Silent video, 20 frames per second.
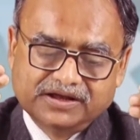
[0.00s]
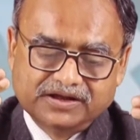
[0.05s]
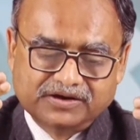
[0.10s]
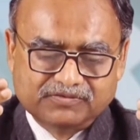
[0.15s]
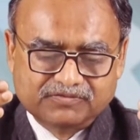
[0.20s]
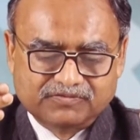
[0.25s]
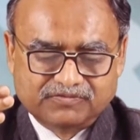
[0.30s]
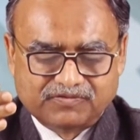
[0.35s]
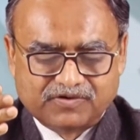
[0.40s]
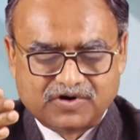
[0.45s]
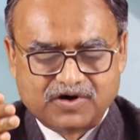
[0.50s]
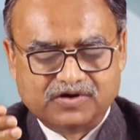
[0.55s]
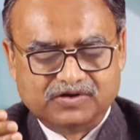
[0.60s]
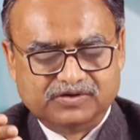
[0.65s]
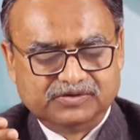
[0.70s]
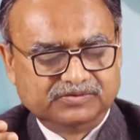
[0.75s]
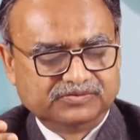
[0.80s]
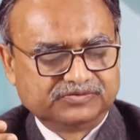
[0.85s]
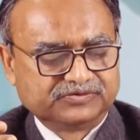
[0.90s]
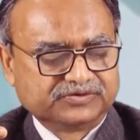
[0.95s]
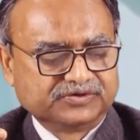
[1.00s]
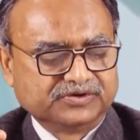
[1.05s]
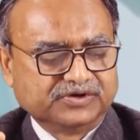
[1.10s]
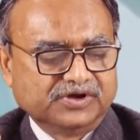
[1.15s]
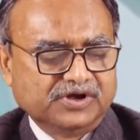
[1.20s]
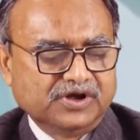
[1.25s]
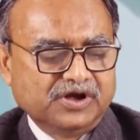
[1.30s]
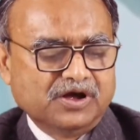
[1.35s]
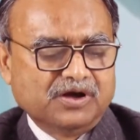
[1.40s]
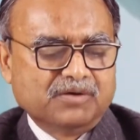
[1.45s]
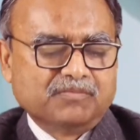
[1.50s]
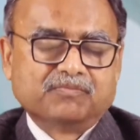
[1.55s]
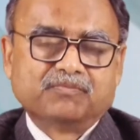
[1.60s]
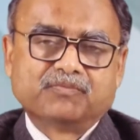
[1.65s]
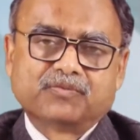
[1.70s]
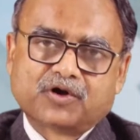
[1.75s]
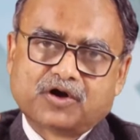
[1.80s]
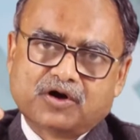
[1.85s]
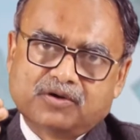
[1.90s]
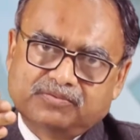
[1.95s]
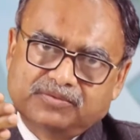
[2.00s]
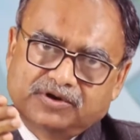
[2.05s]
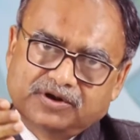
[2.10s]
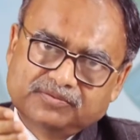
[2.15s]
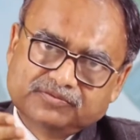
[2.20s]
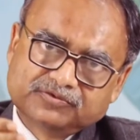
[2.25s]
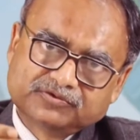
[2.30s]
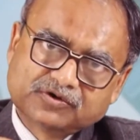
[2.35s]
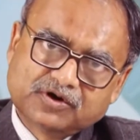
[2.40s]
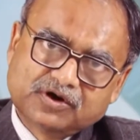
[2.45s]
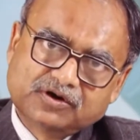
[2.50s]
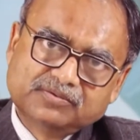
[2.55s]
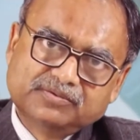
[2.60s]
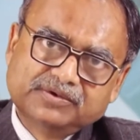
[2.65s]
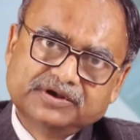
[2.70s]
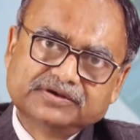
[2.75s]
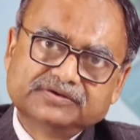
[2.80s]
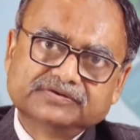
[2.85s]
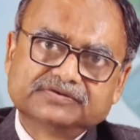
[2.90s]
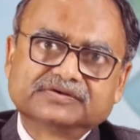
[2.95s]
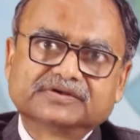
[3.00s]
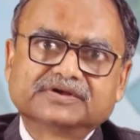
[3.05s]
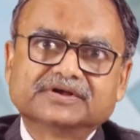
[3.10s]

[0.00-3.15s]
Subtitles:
involves problem solving